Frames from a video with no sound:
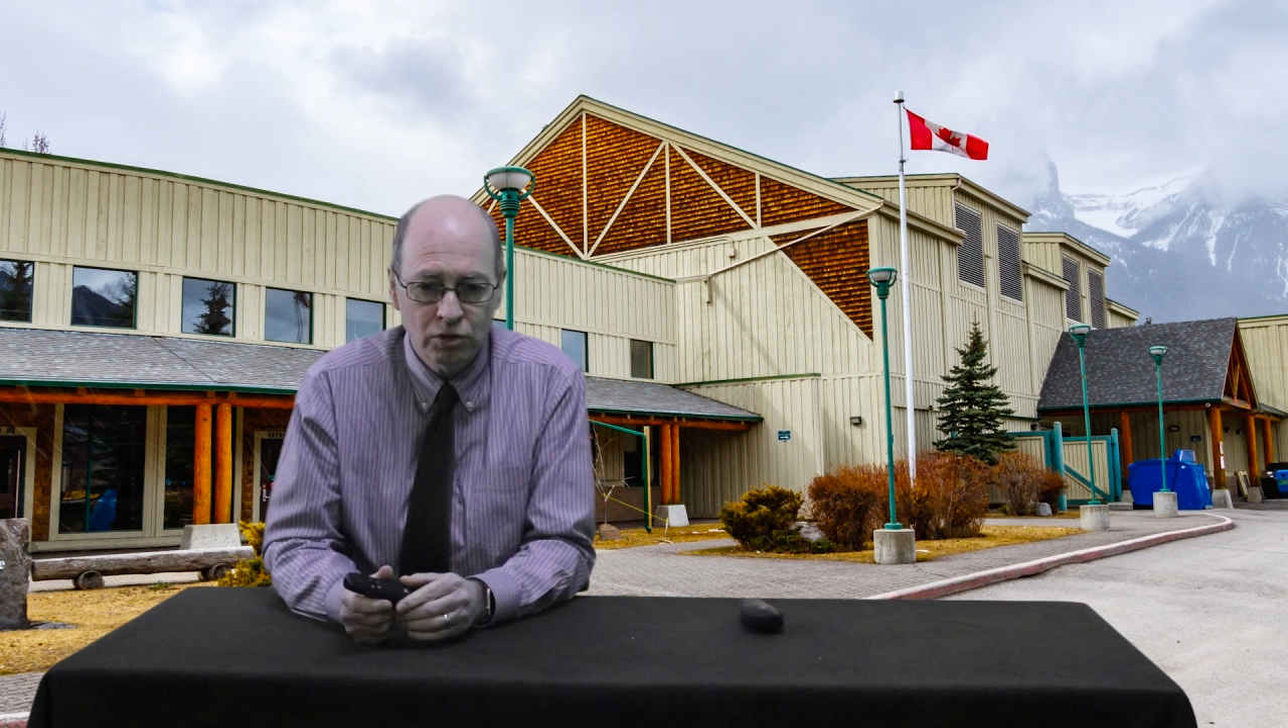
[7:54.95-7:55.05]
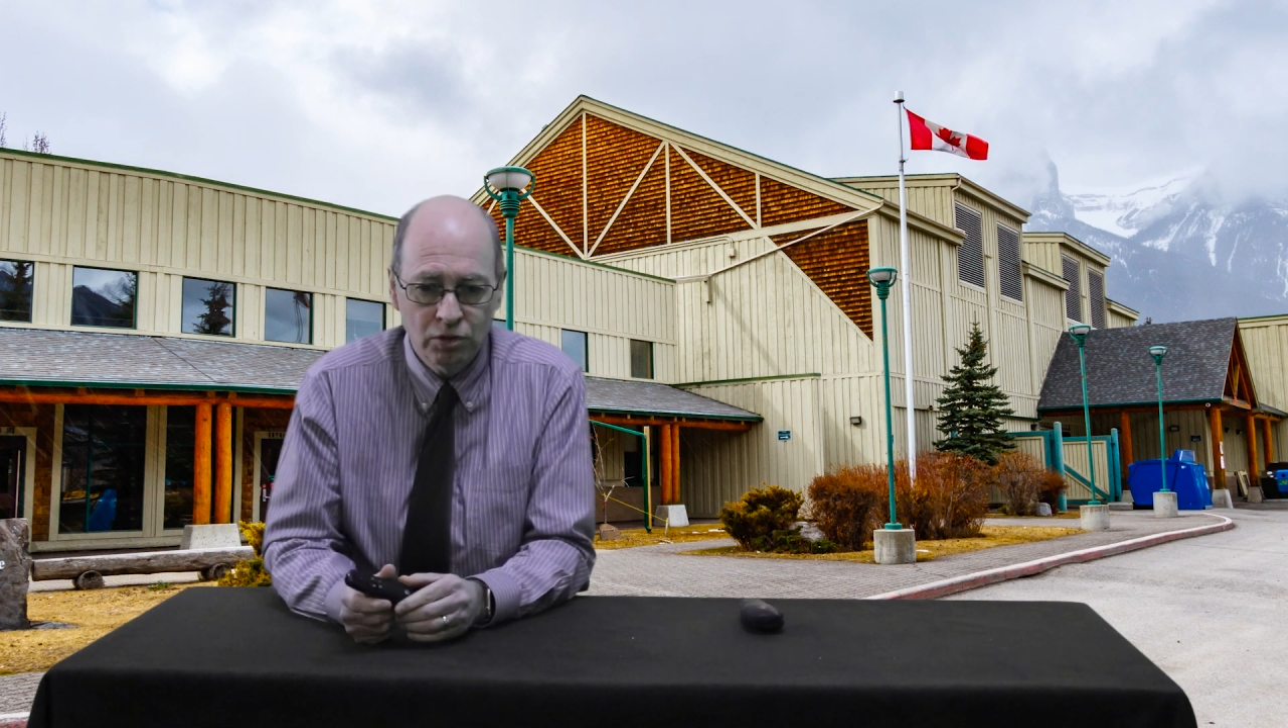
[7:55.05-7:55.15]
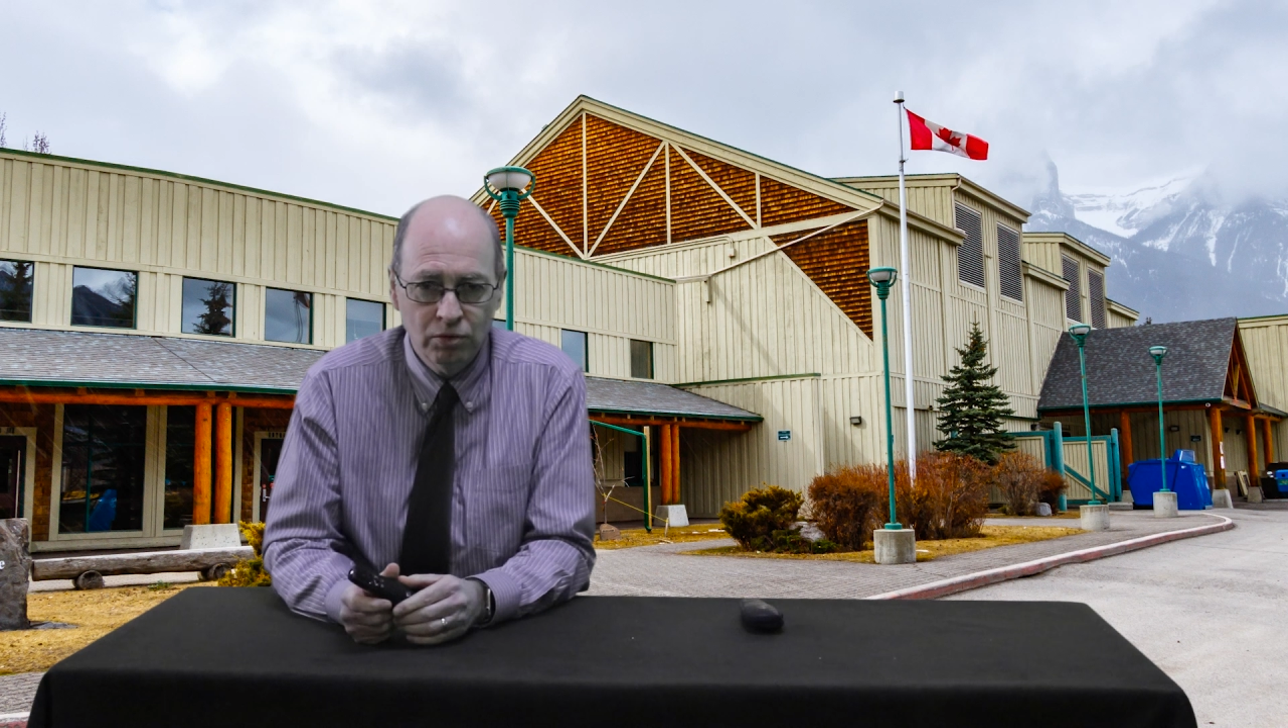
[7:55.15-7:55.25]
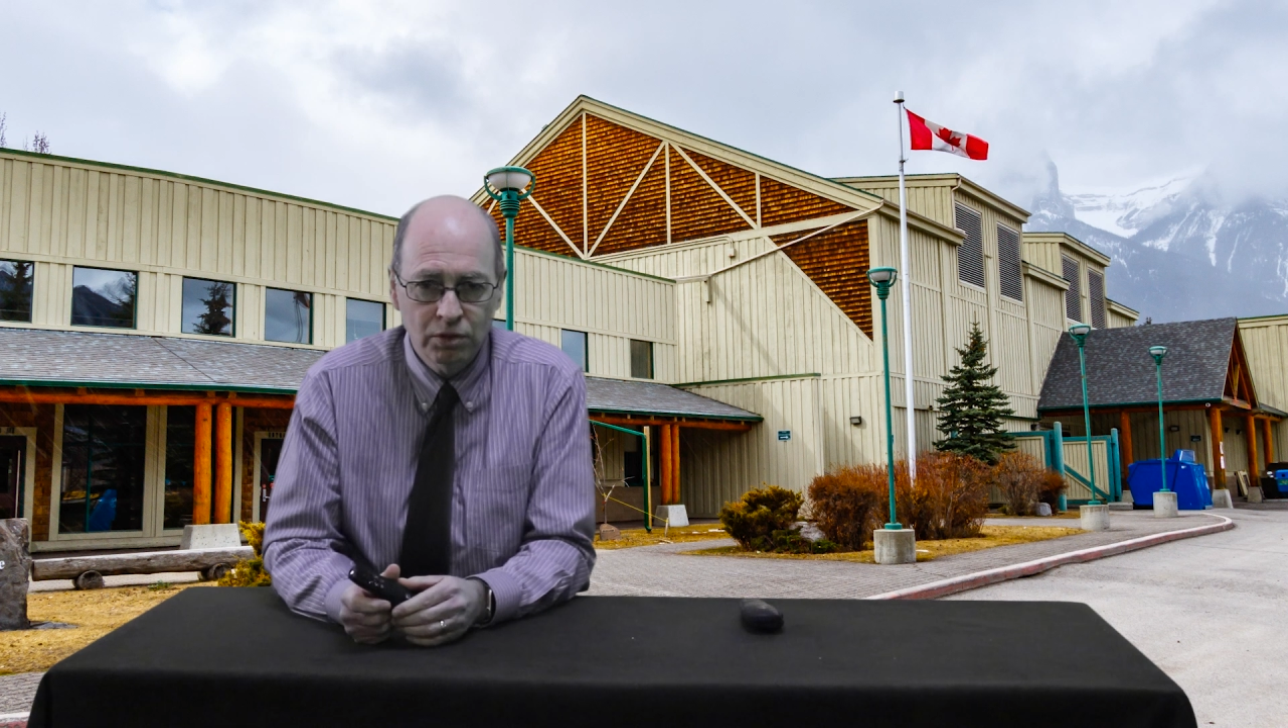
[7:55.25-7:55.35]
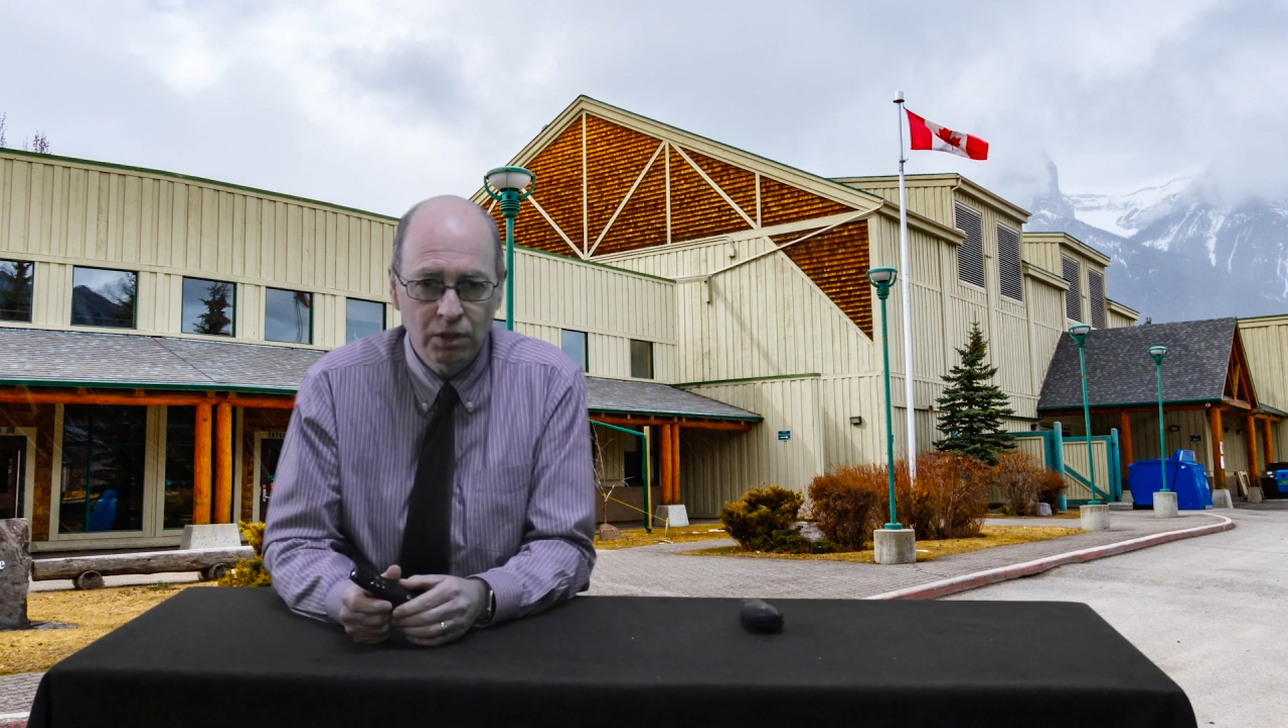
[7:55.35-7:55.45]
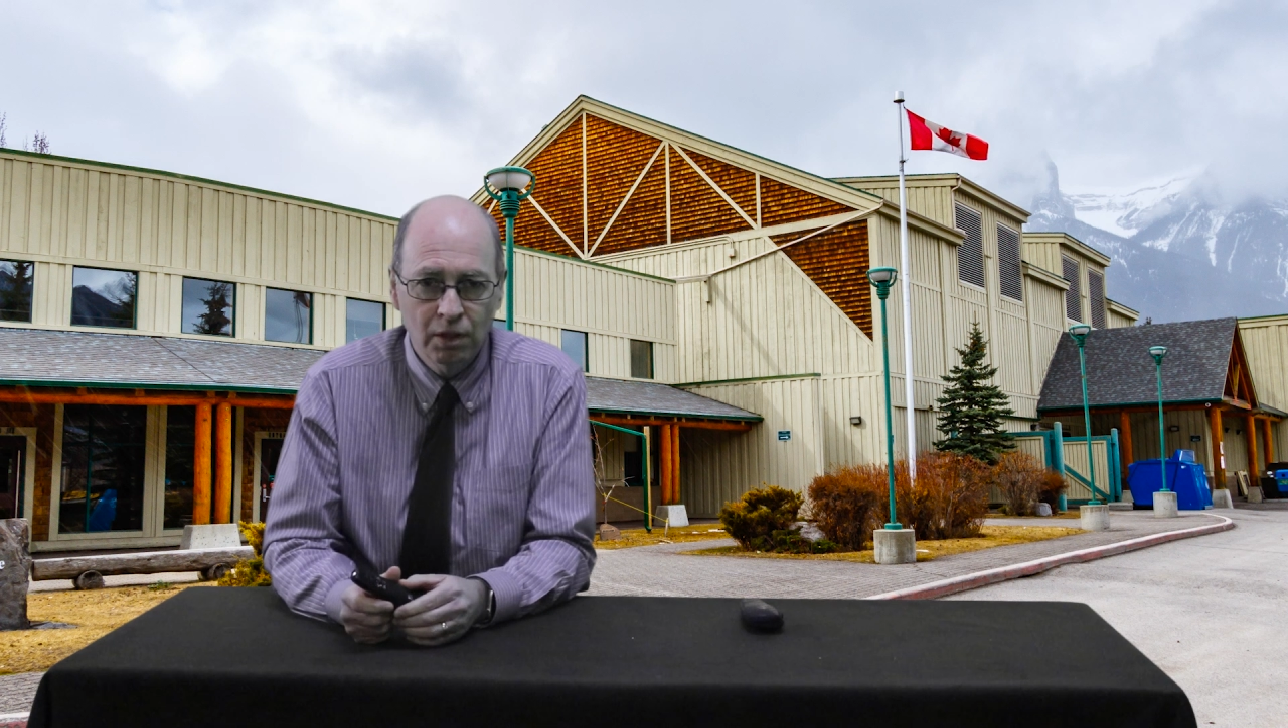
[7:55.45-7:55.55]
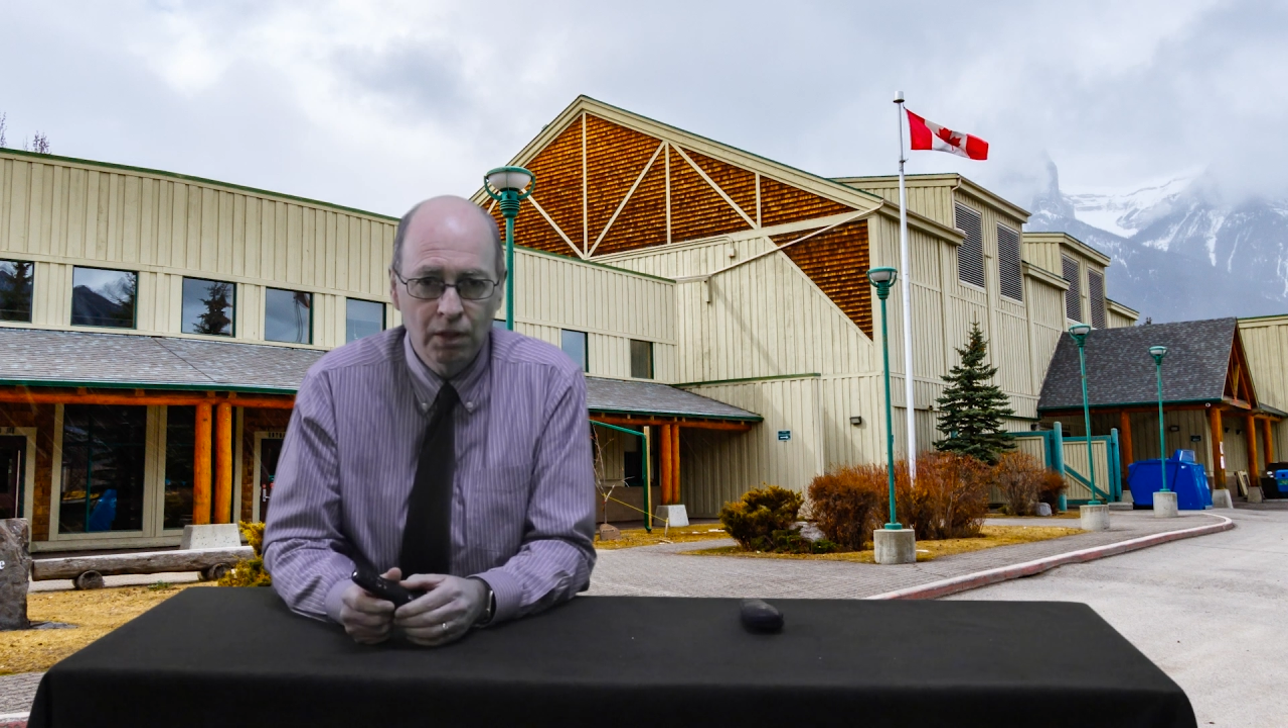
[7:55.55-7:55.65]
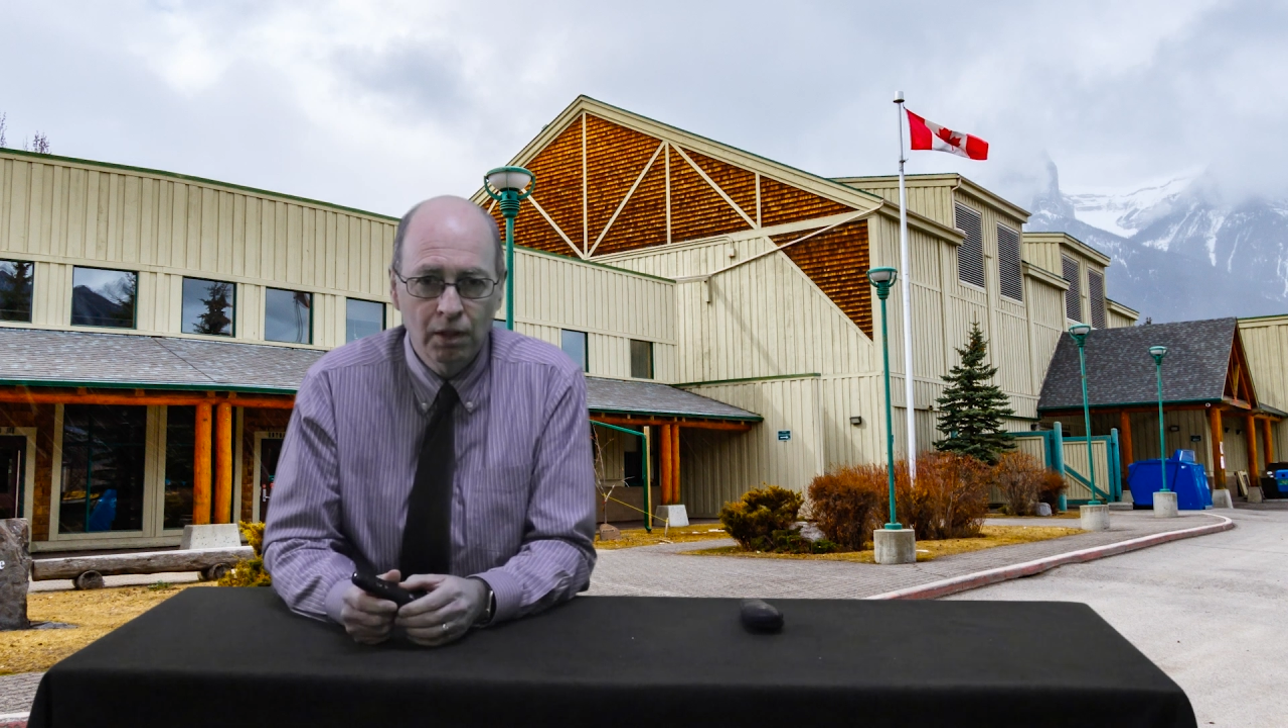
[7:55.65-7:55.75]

students.